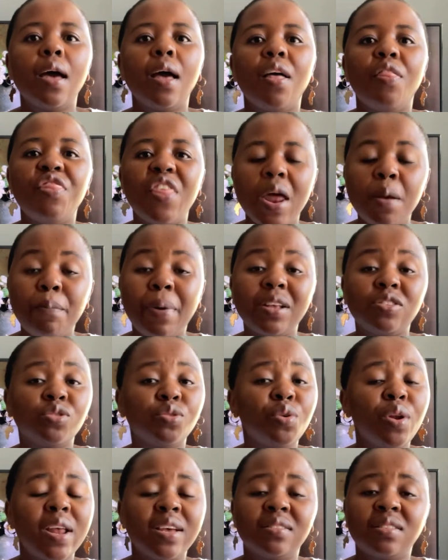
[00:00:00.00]
that
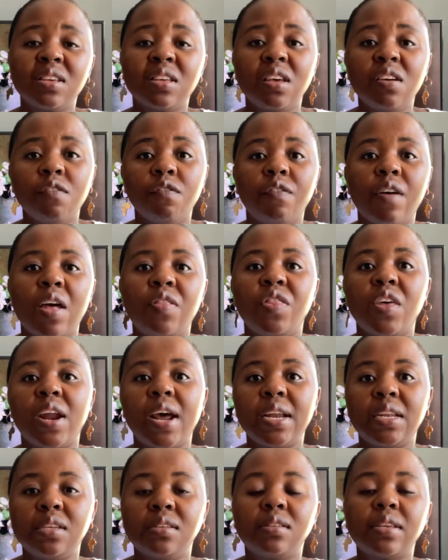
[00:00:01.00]
particular sinking fund that I
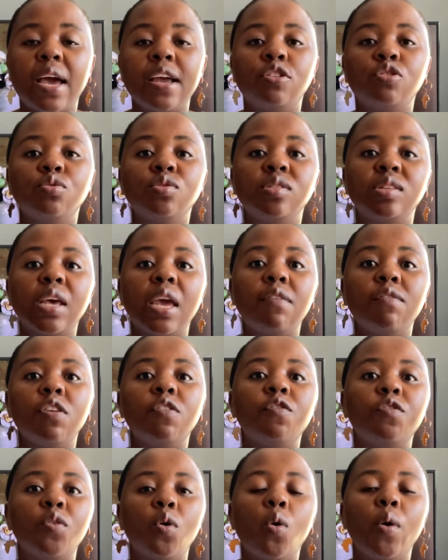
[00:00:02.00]
decide to save it
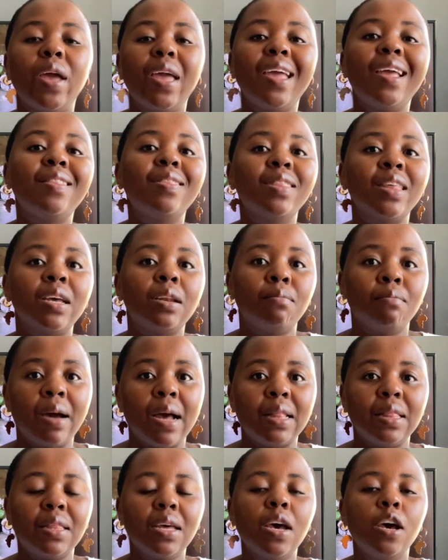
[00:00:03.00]
for in that
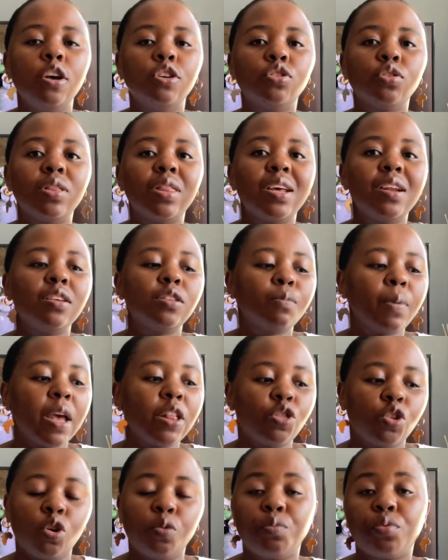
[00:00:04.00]
month. So that is my
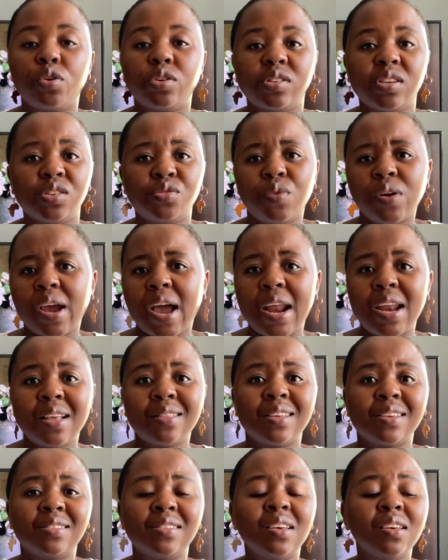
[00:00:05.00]
thought process regarding
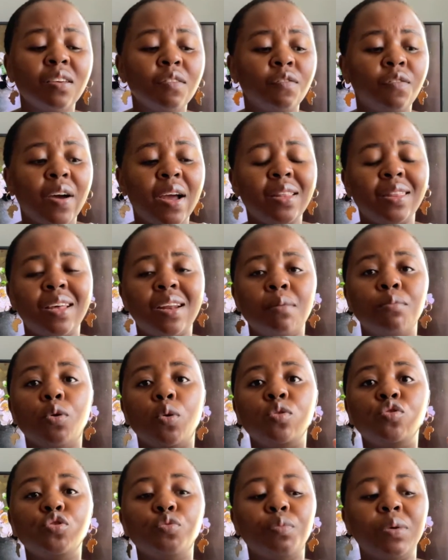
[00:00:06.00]
the sinking fund that I'm
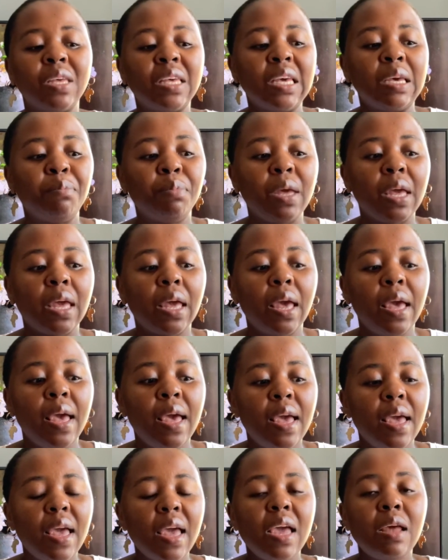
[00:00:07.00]
going to be keeping
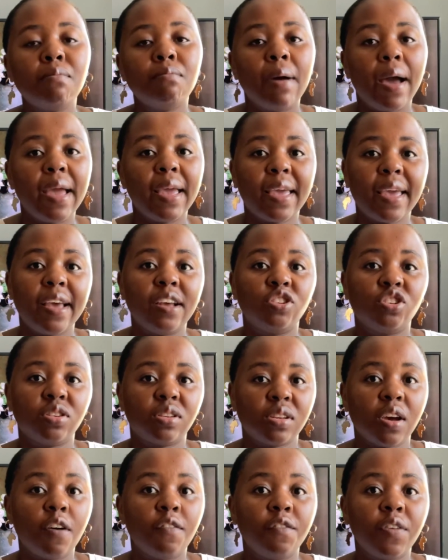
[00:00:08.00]
in my cash
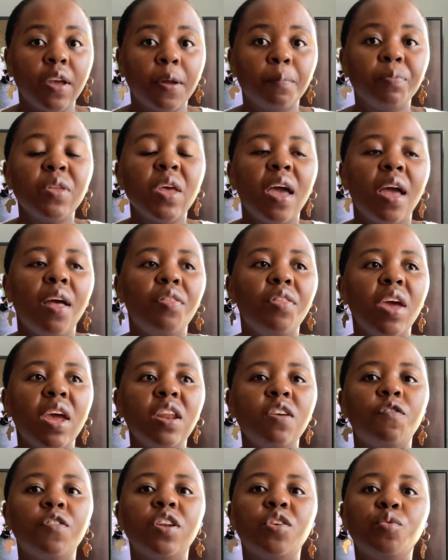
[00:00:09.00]
stuffing. And then
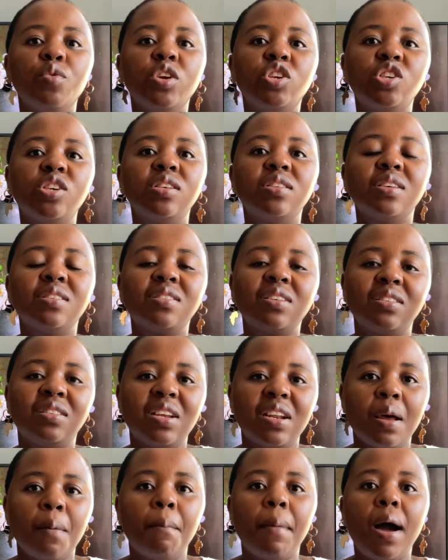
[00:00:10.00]
if it reaches a
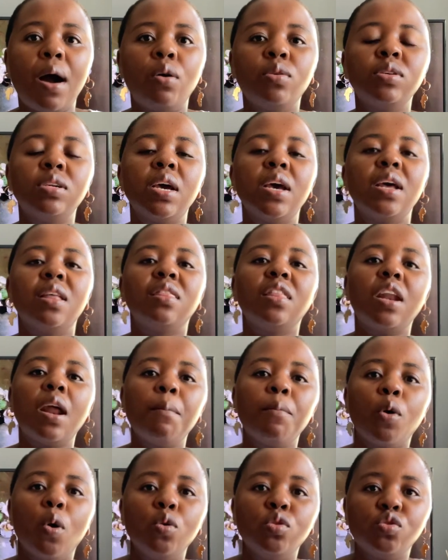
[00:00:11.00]
certain amount, then
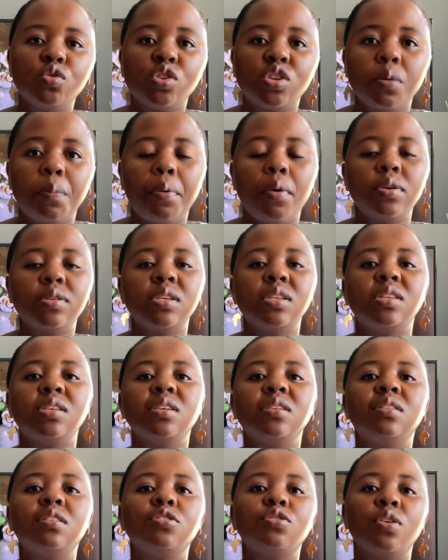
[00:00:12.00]
I'm going to deposit
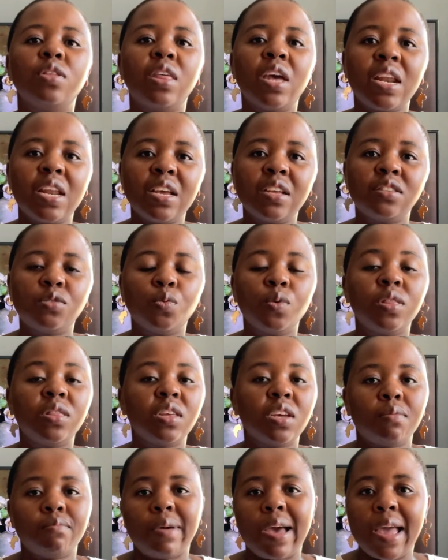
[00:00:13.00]
it so that it's
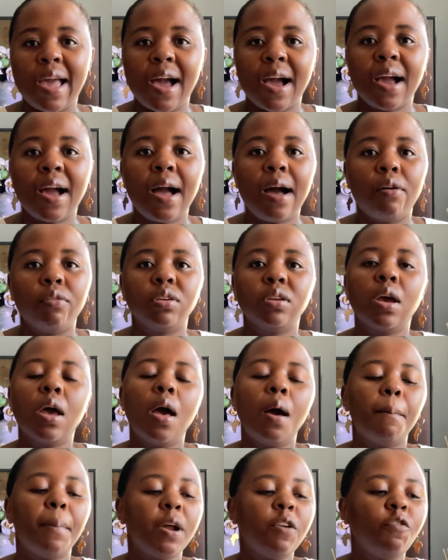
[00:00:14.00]
within my account.
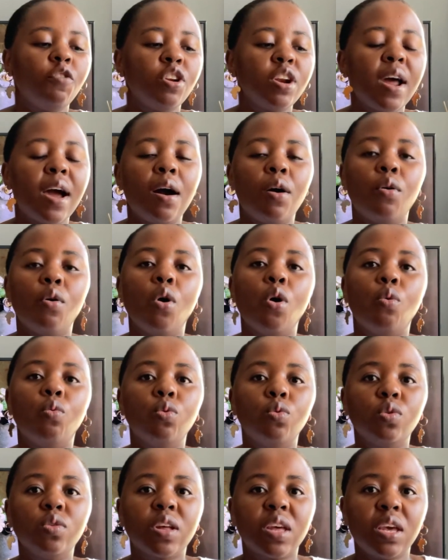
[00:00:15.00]
But for now, we
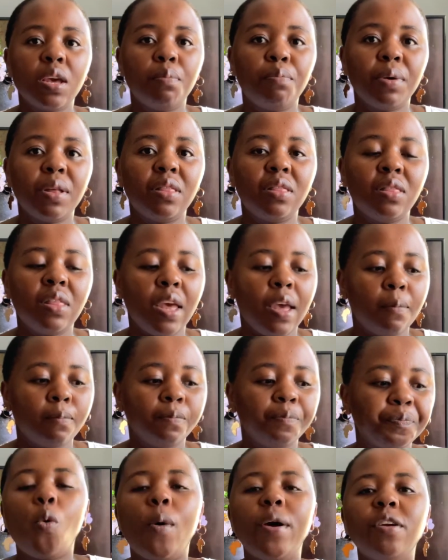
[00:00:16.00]
will keep it there.
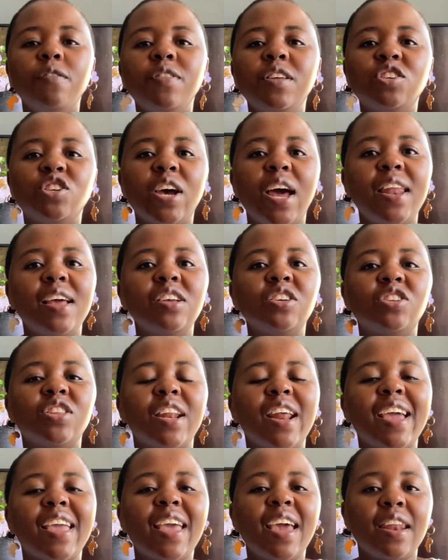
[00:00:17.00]
One of the challenges that
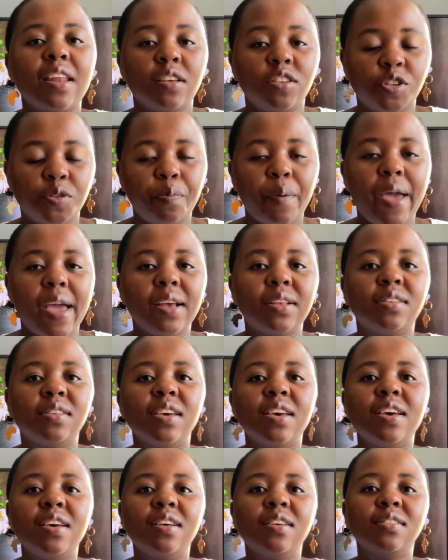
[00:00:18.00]
I can expect
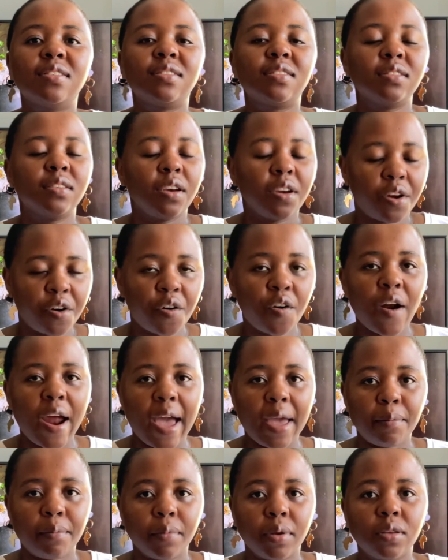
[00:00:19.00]
is
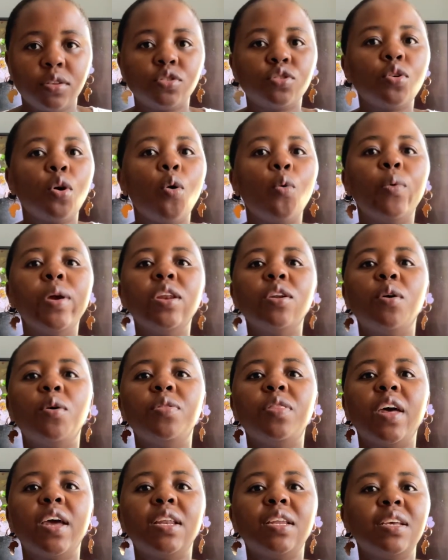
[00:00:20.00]
crime. So we know
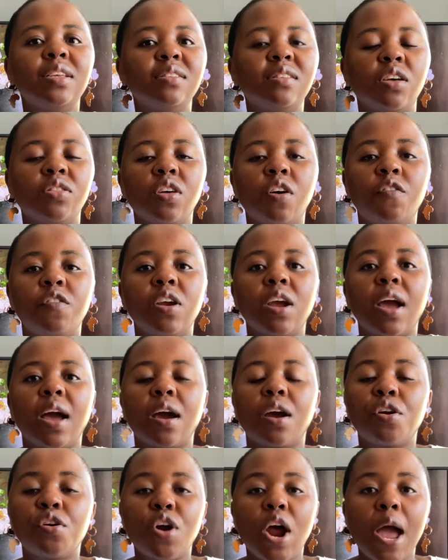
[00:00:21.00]
that in South Africa,
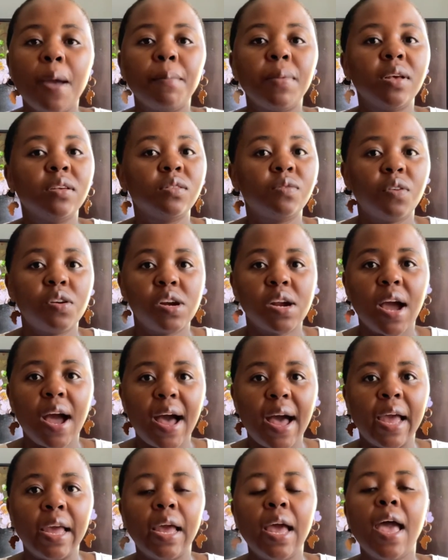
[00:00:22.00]
crime is very
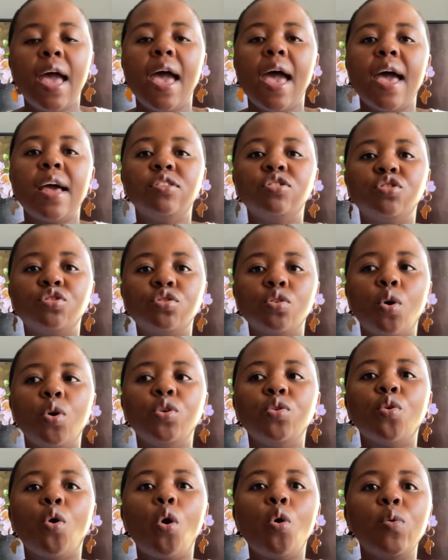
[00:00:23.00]
high. And so
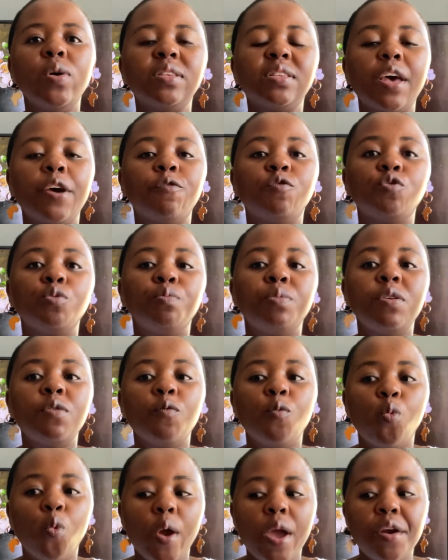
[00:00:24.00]
you always have to be
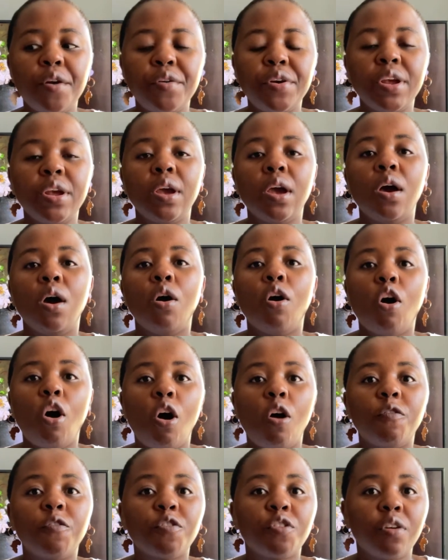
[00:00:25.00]
wary
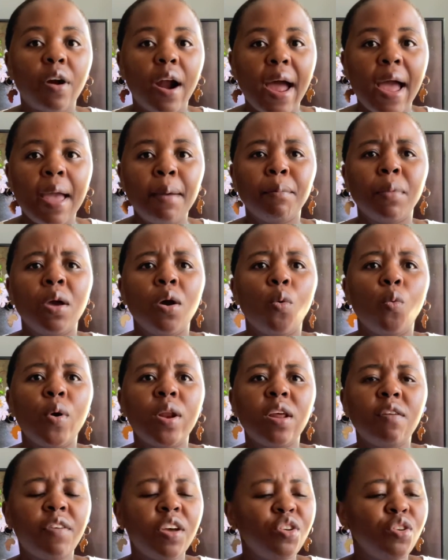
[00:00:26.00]
of crime.
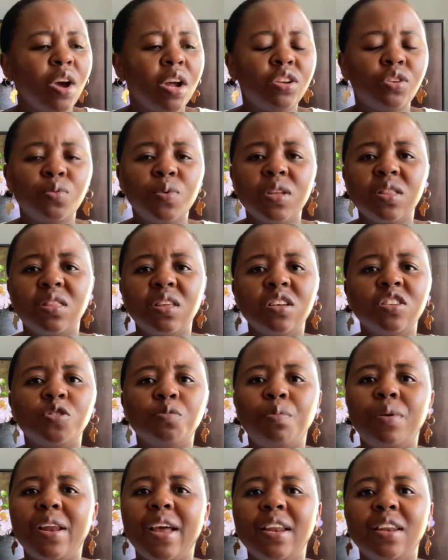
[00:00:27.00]
Whenever you are doing things,
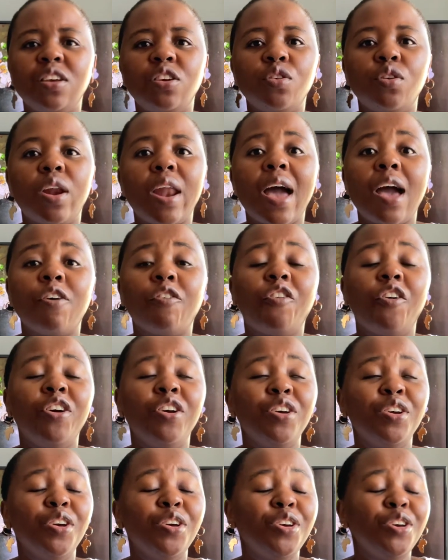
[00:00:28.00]
planning your life,
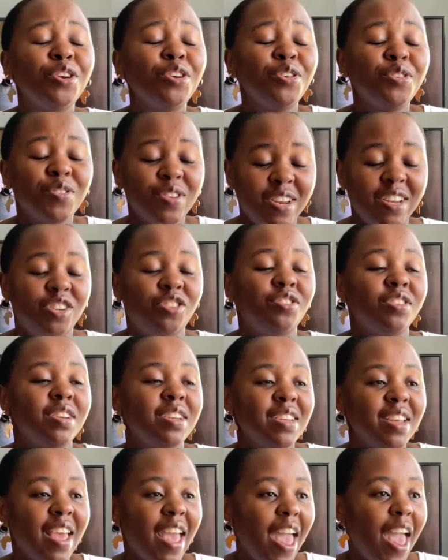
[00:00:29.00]
you
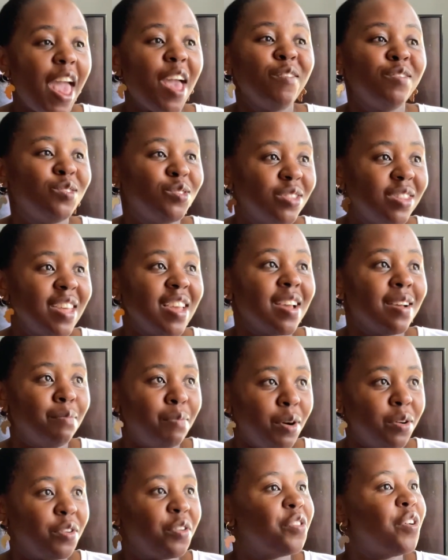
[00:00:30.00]
literally have to think
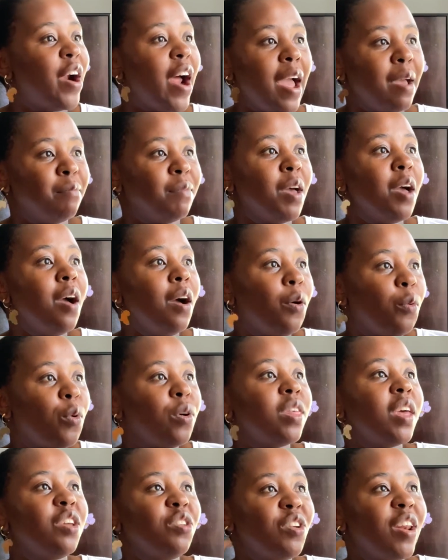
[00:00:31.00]
about crime,
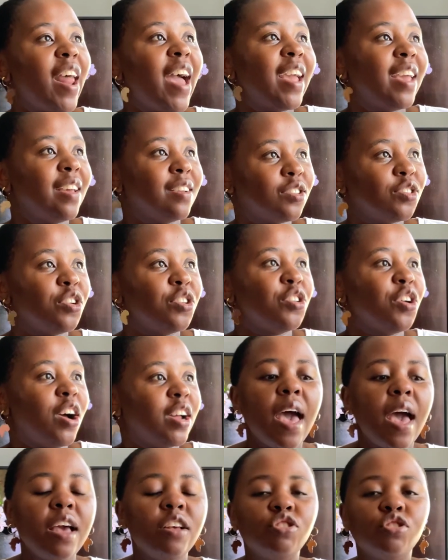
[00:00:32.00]
whether you like it or
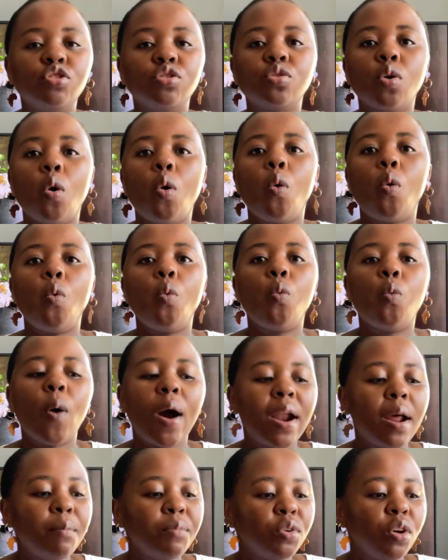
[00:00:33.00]
not. And so what
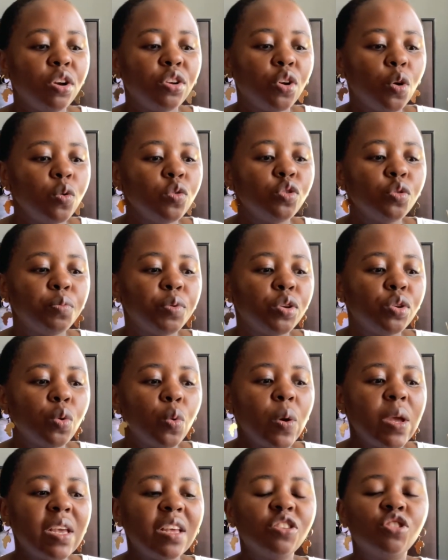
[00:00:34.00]
I'm not going to be
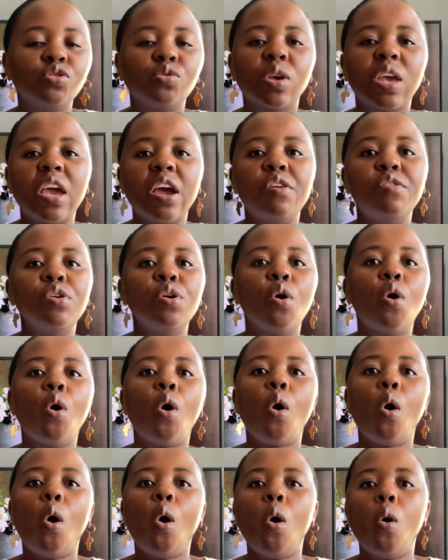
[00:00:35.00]
doing is to carry
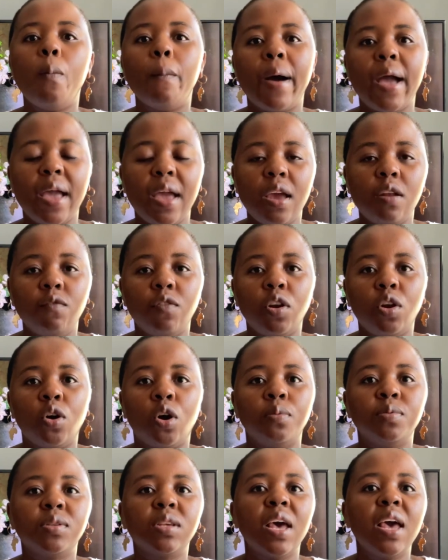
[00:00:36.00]
all my
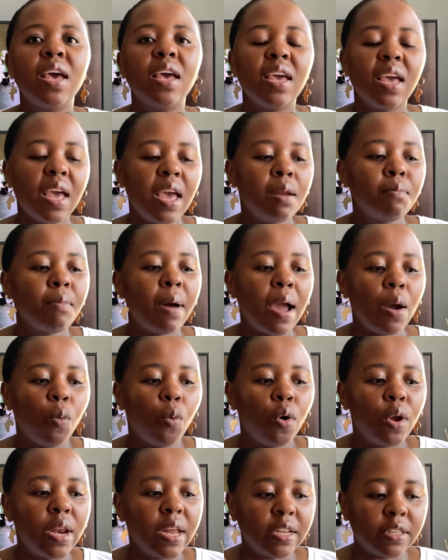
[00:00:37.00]
envelopes in my
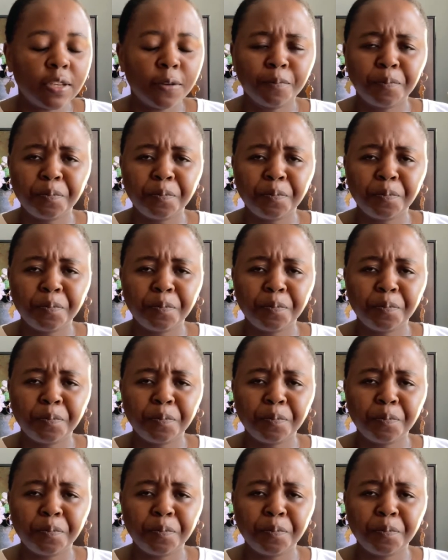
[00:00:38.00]
wallet,